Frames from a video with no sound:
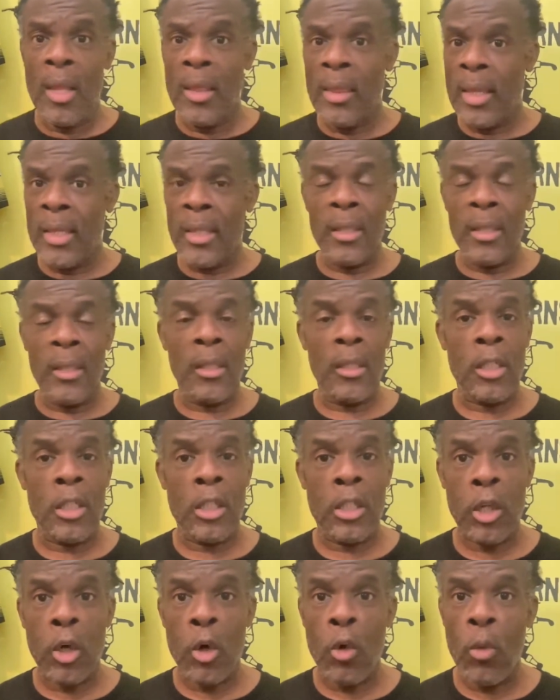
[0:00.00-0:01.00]
They did this
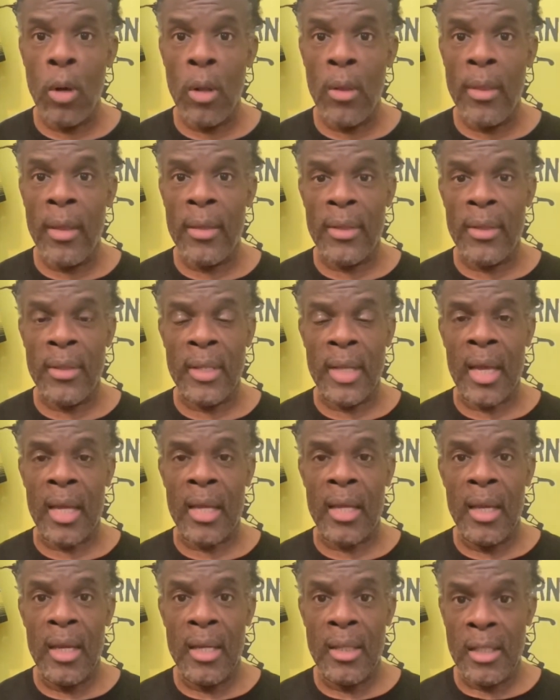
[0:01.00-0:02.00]
so well the other
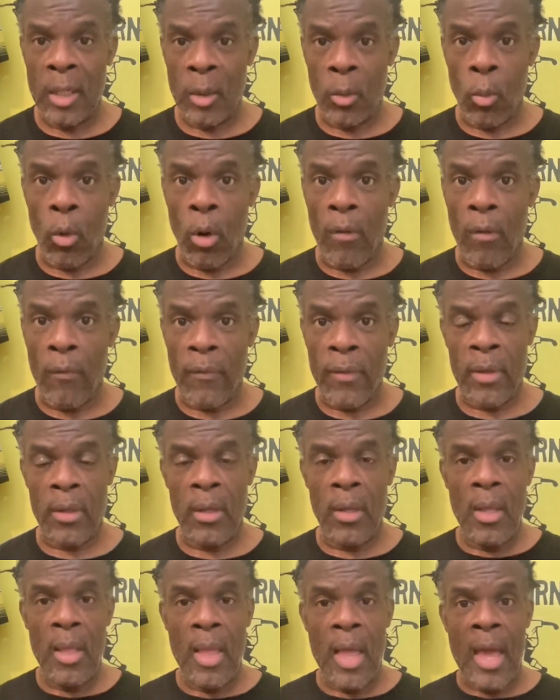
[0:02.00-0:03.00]
day, did Watford.
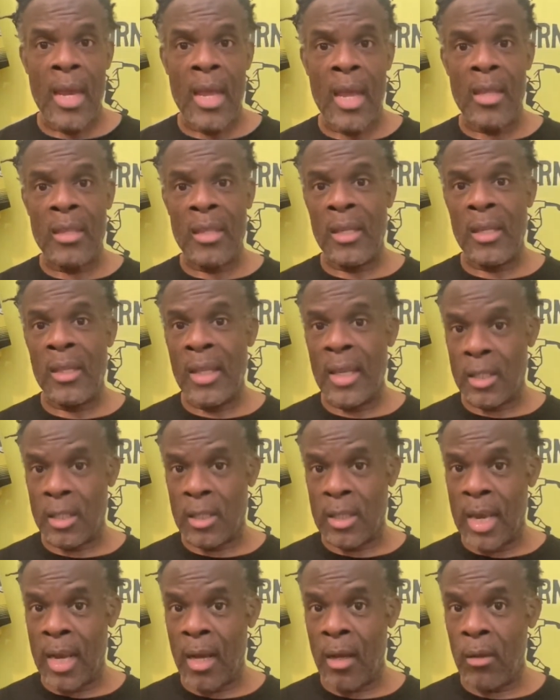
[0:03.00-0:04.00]
And I think that's
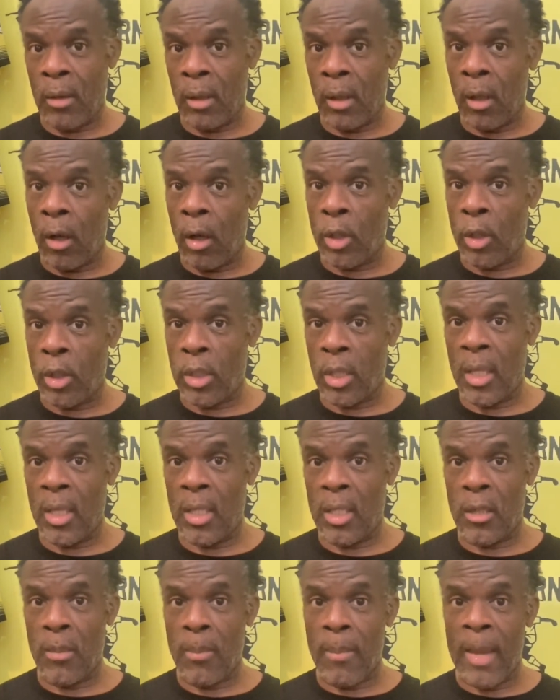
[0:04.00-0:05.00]
down largely
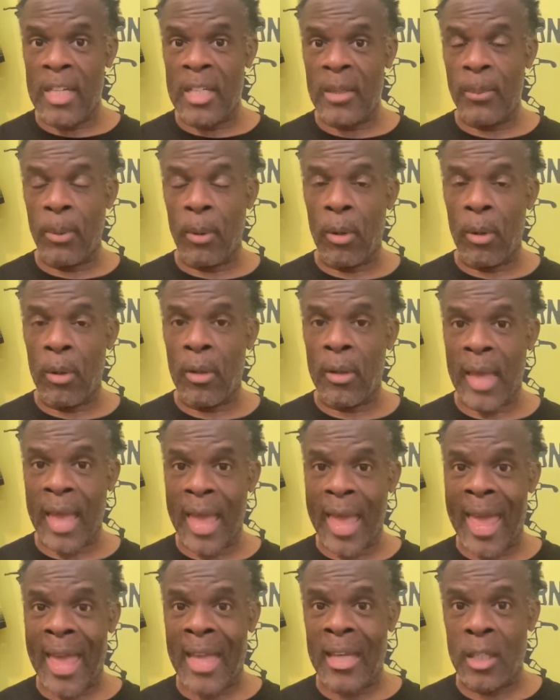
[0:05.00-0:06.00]
to Matty Pollock
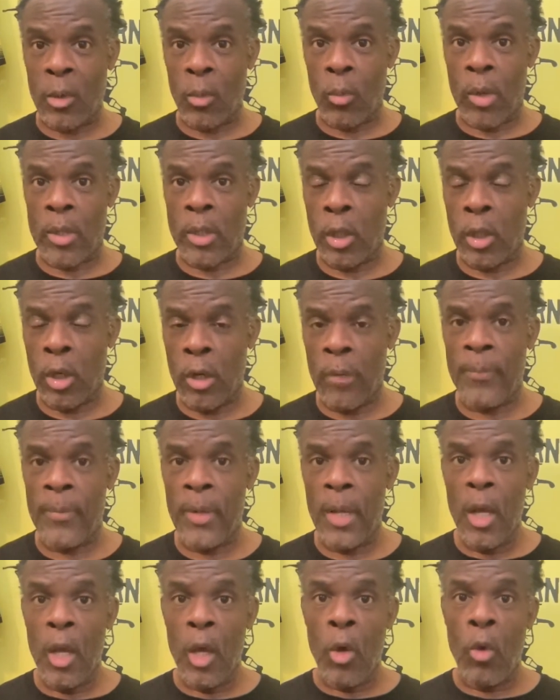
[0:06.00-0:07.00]
and to Wes Hook,
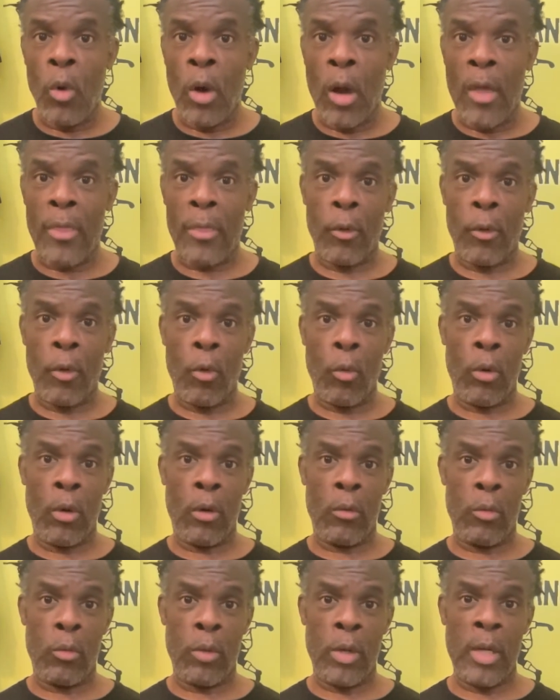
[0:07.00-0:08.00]
who I thought were
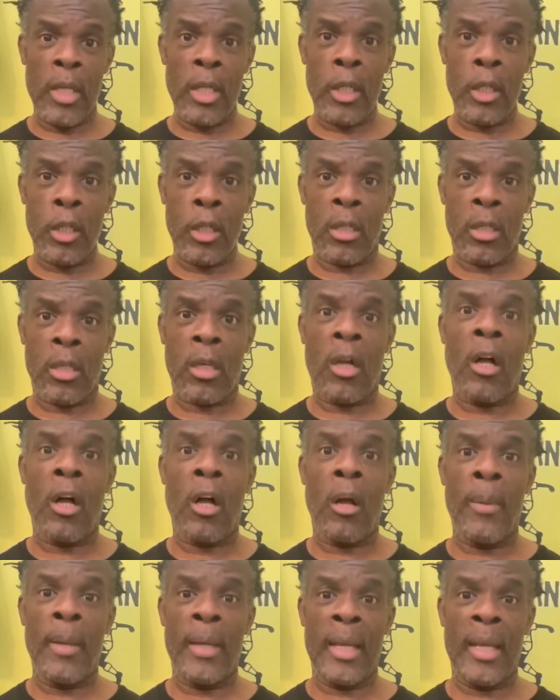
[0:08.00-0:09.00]
really good
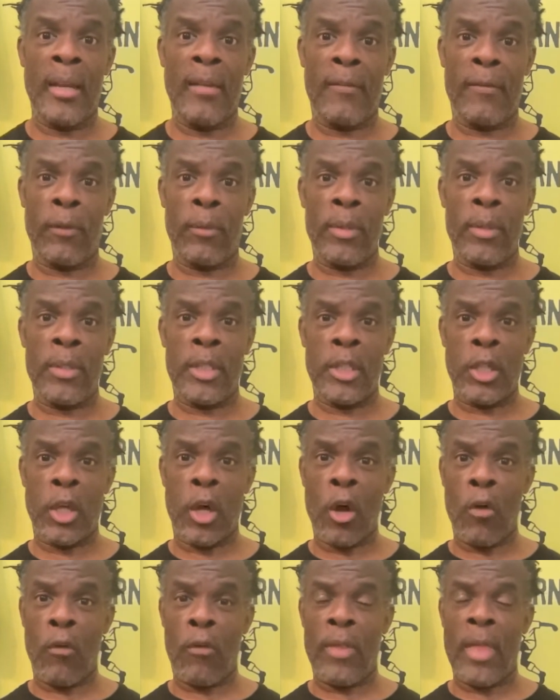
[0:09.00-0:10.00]
calming influences
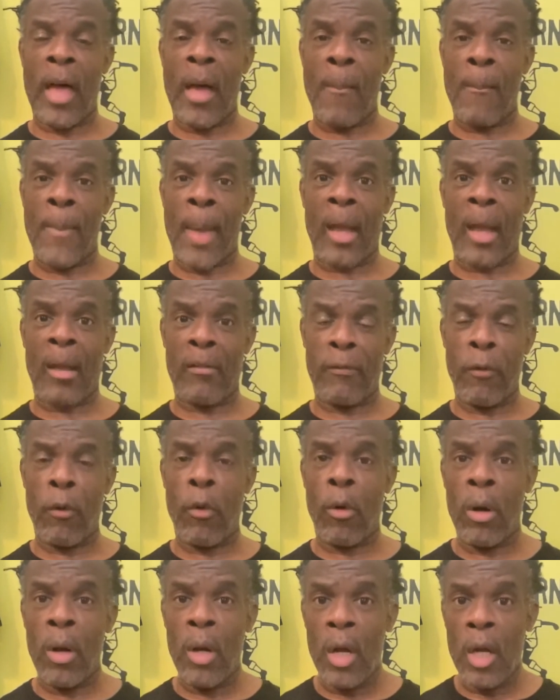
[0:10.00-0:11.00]
over that back
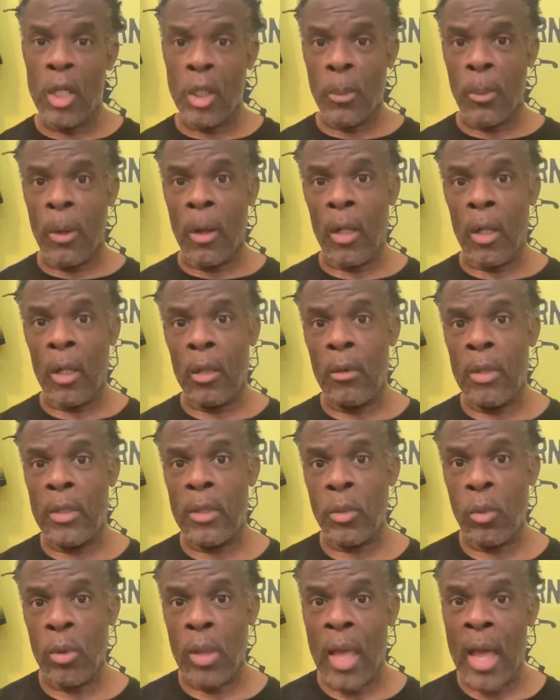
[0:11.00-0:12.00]
four. Jamal
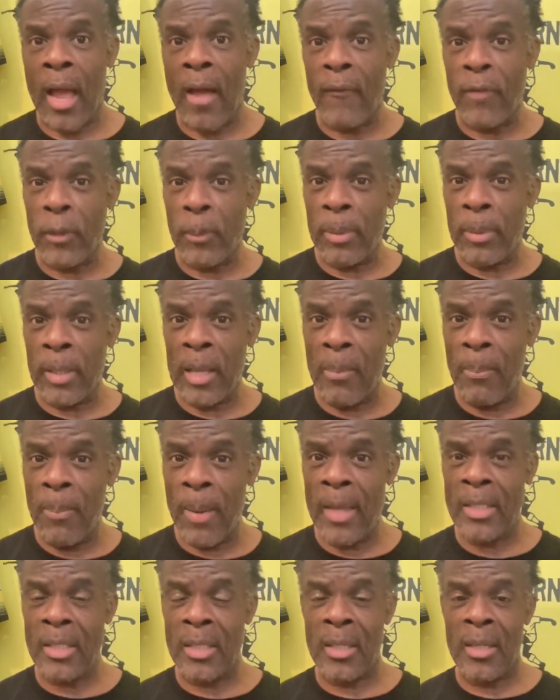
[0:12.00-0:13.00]
Lewis will have to play
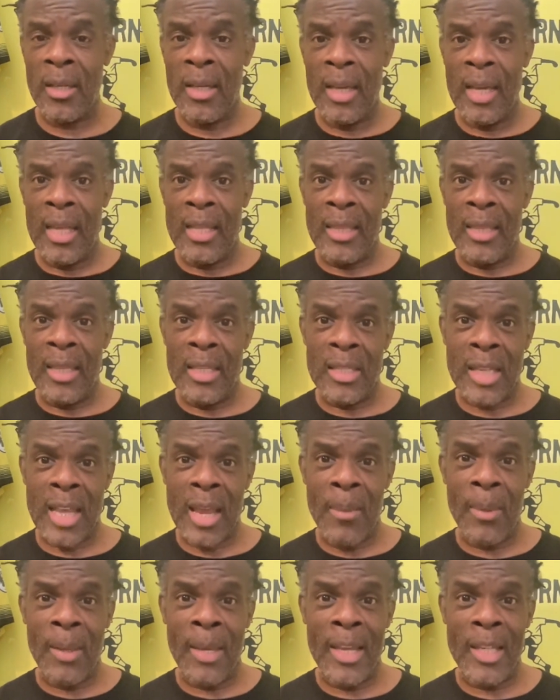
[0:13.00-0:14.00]
better in this
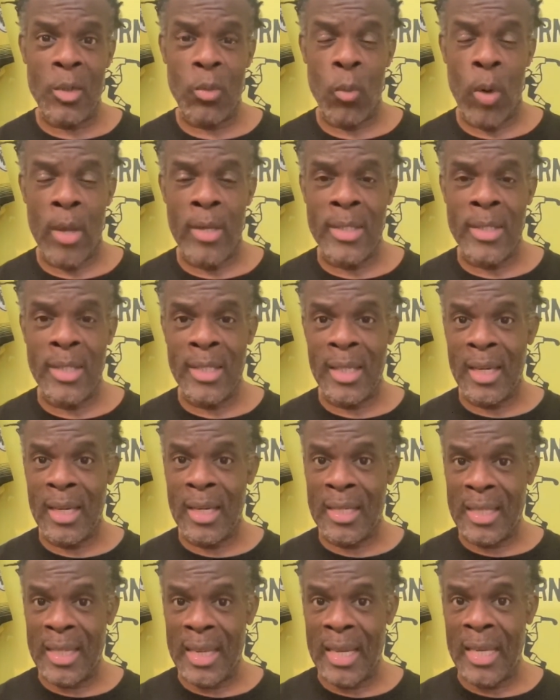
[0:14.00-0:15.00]
game against Wednesday than he
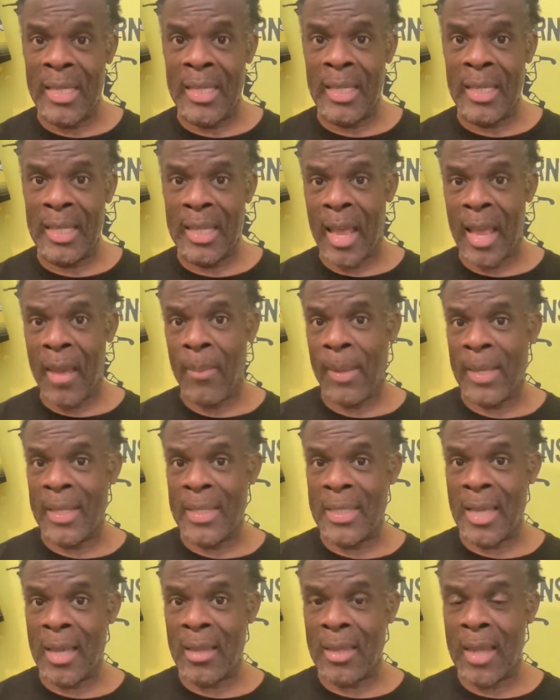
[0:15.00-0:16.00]
did in the game
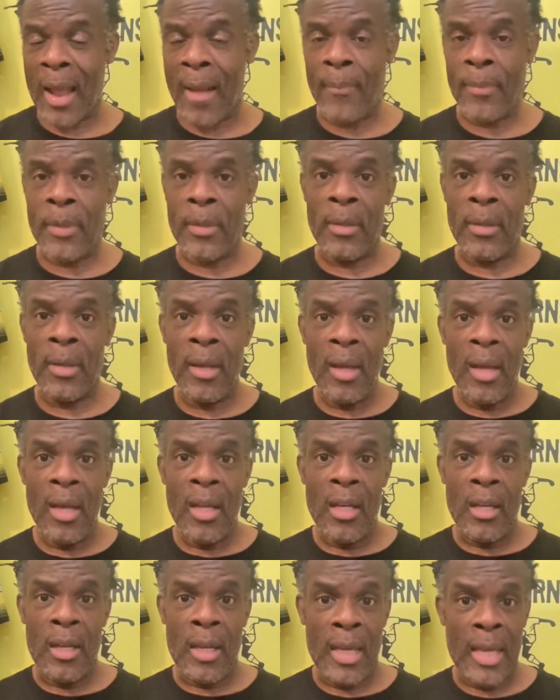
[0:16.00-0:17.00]
against Southampton.
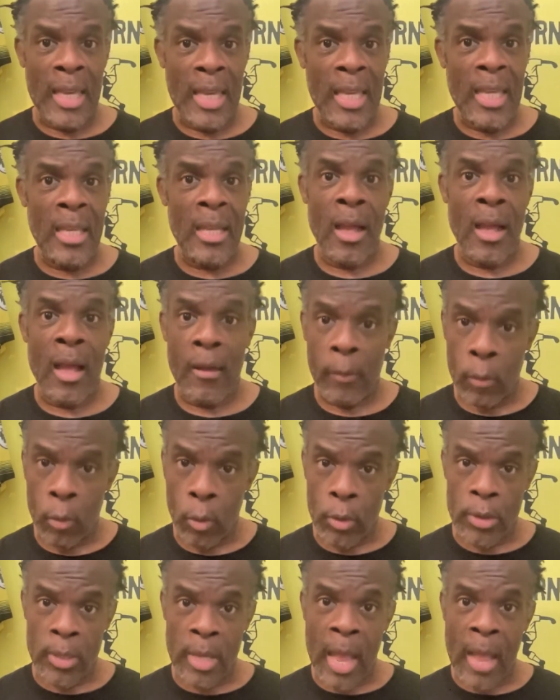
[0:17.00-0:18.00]
He, of
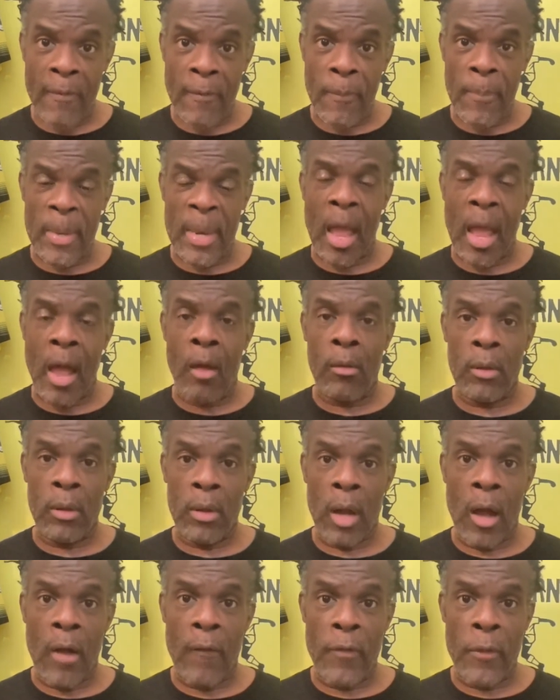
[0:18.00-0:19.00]
course, having been out
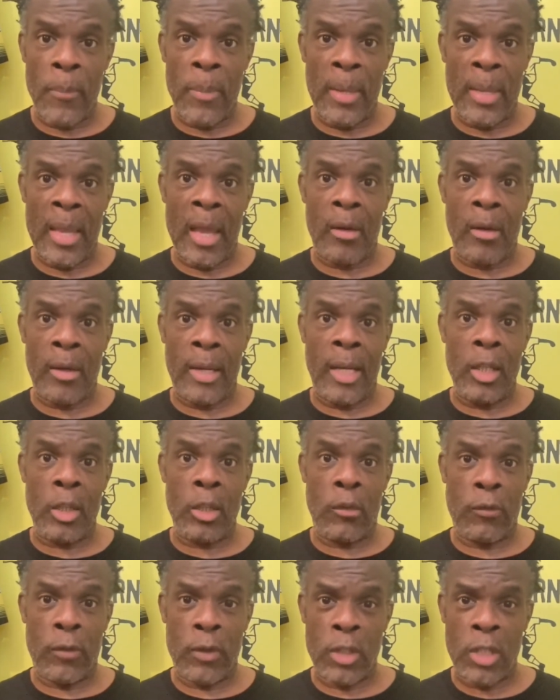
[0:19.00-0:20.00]
after being out
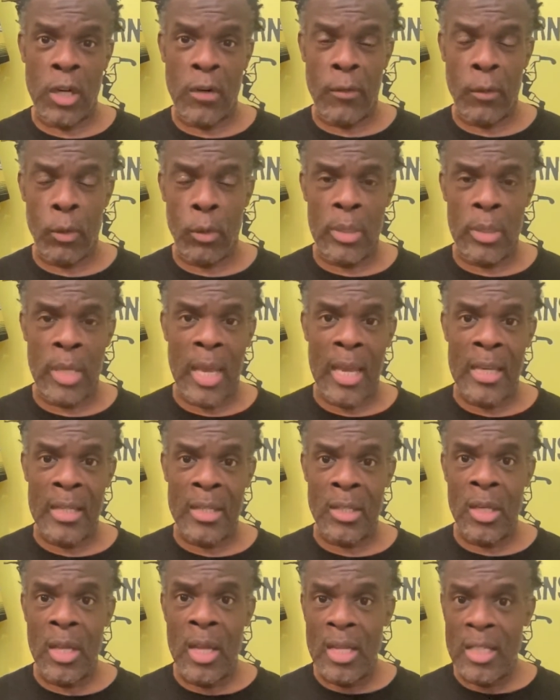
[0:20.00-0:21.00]
injured for several
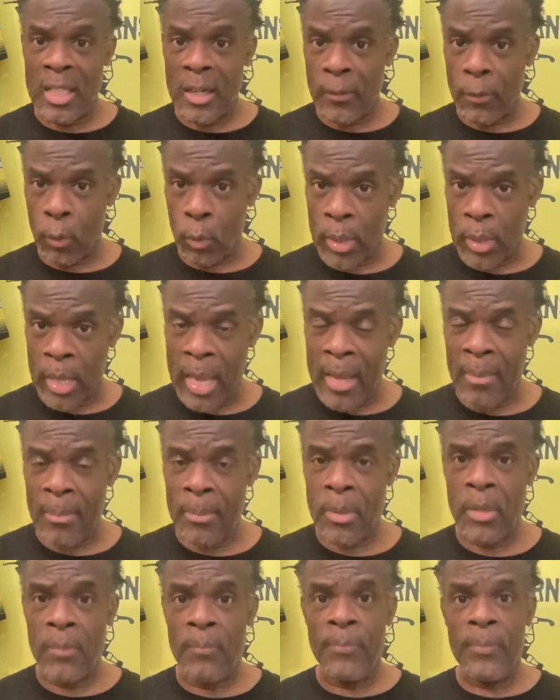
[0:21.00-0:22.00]
days, several
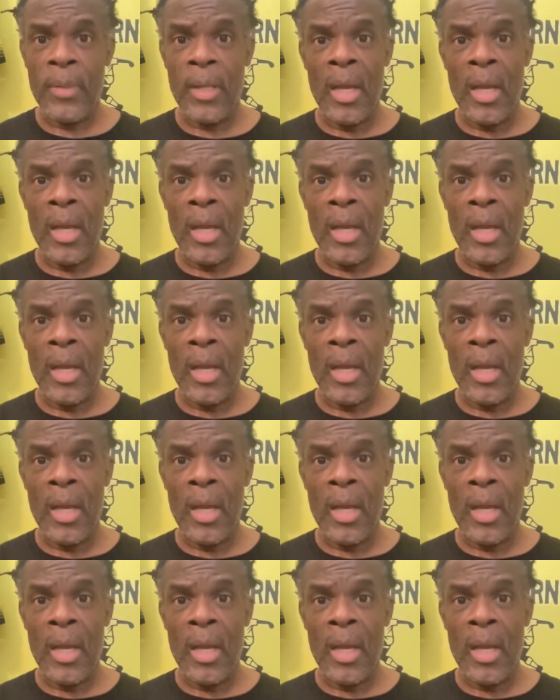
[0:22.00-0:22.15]
games.